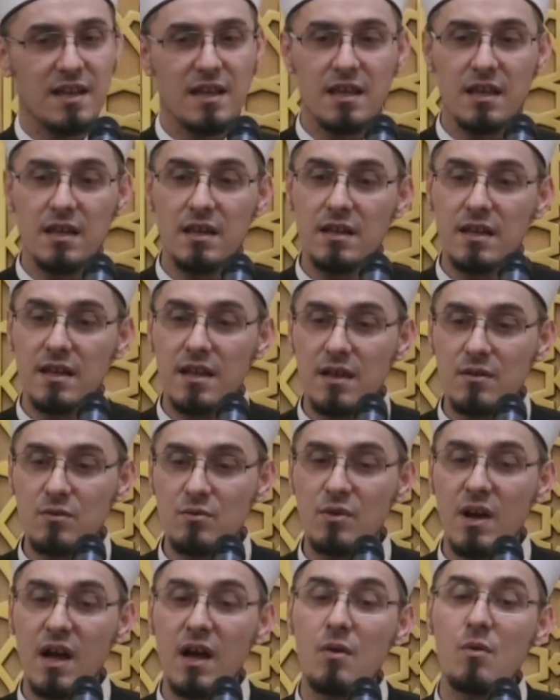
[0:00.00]

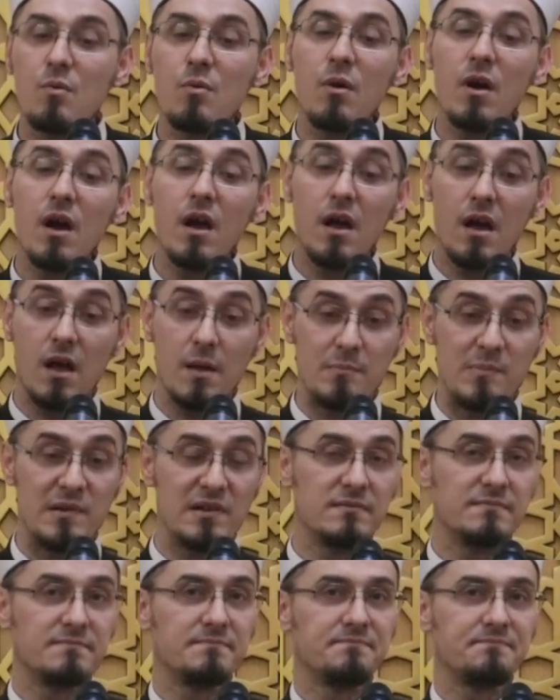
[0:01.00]
Innahu
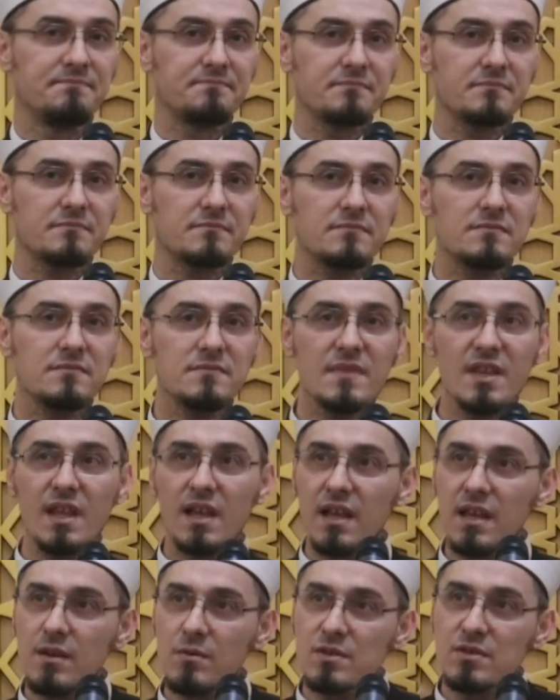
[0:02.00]
awwab.
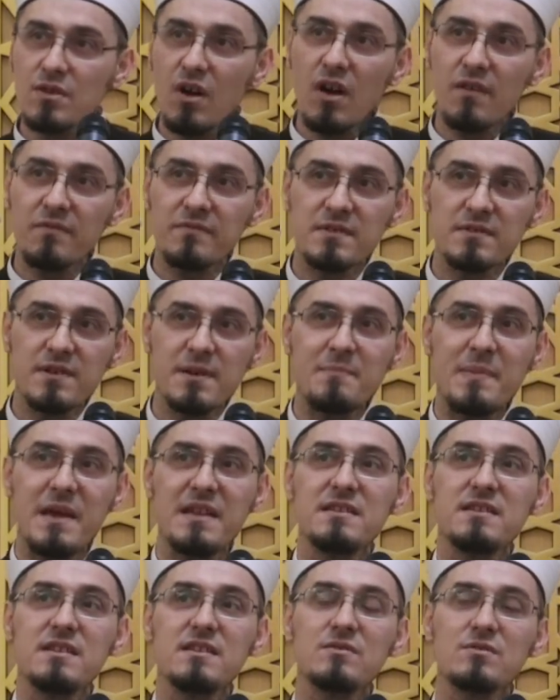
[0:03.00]
He was oft
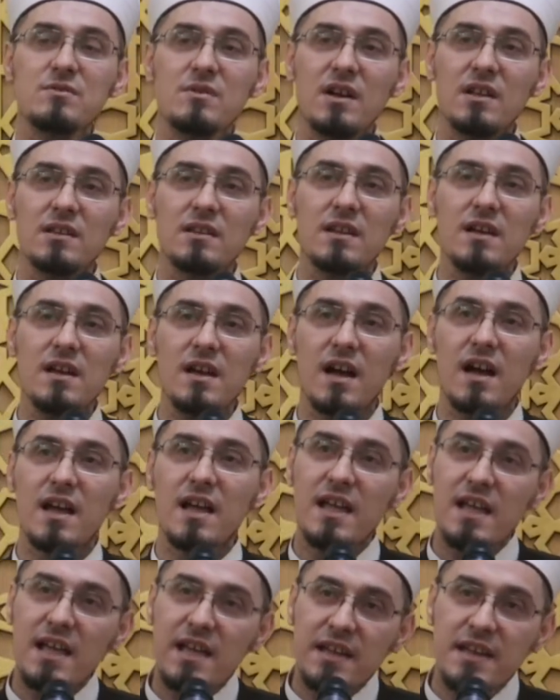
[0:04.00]
repenting to Allah.
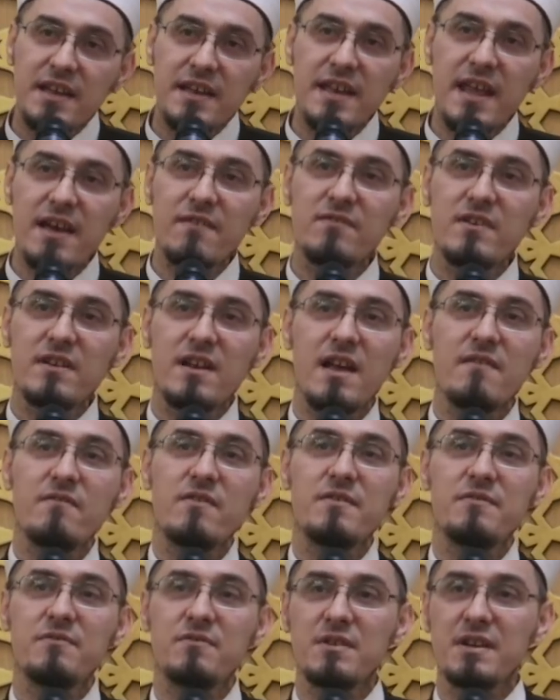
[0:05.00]
Never
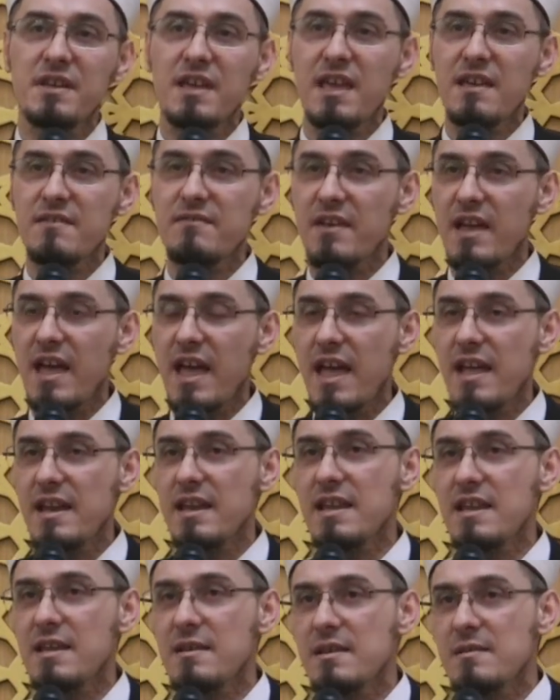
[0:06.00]
ever forgave
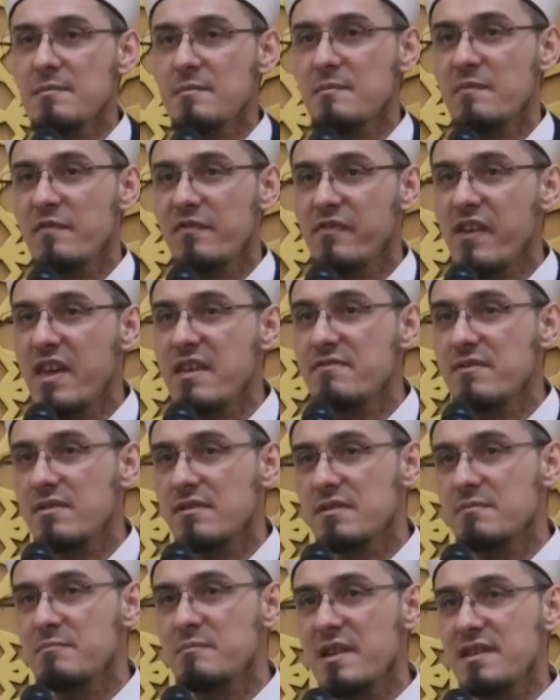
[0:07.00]
any
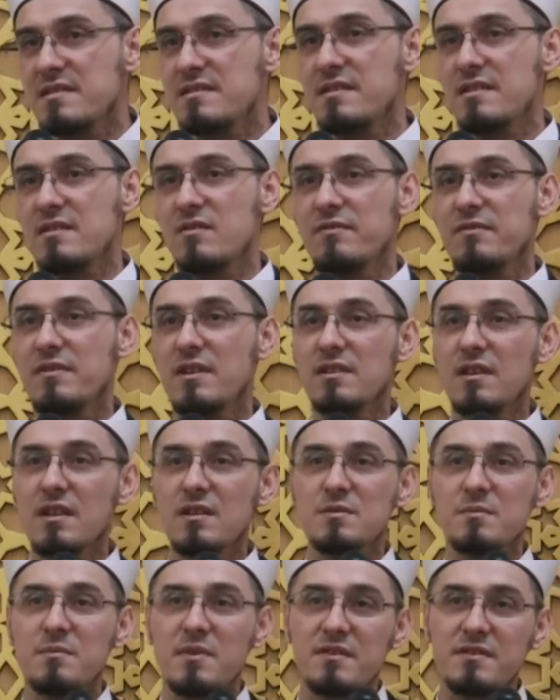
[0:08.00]
favor and blessing of Allah
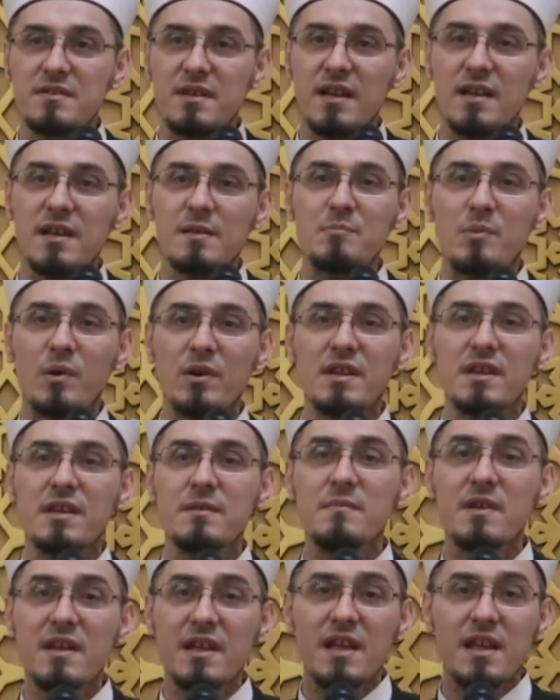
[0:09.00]
subhanahu wa ta'ala upon
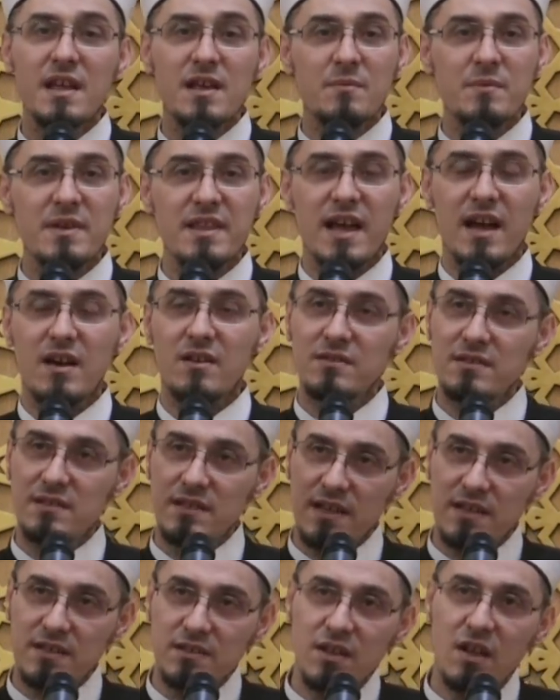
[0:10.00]
him without
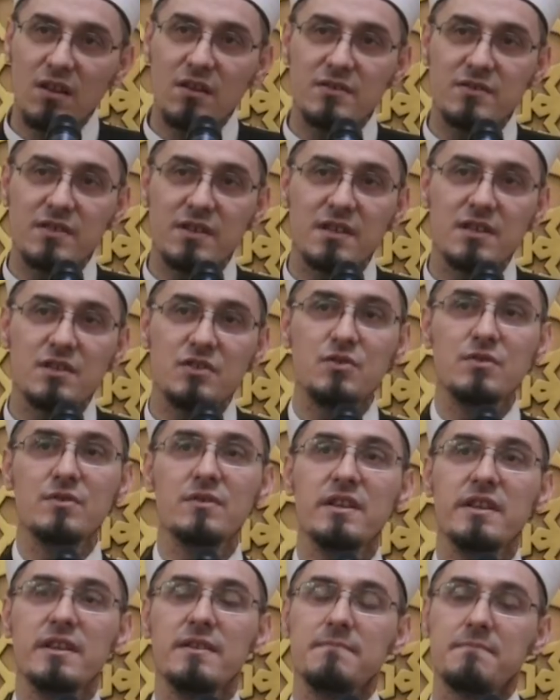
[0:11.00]
acknowledging it
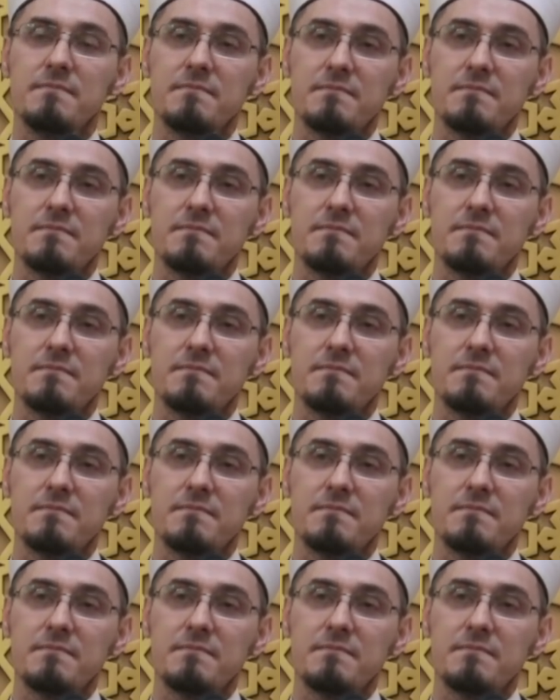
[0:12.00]
duly.